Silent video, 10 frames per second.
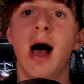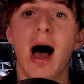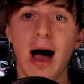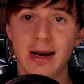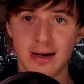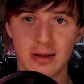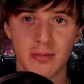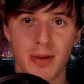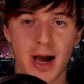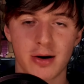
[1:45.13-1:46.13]
hiding in the
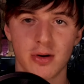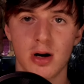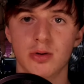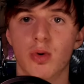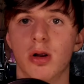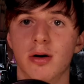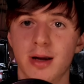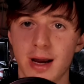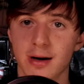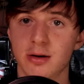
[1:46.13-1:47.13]
background while our
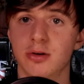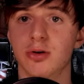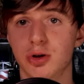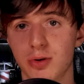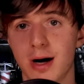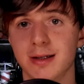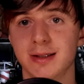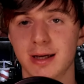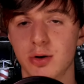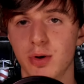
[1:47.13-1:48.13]
character tries to
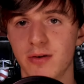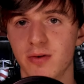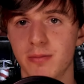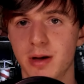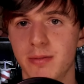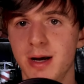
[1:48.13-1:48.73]
get away from them.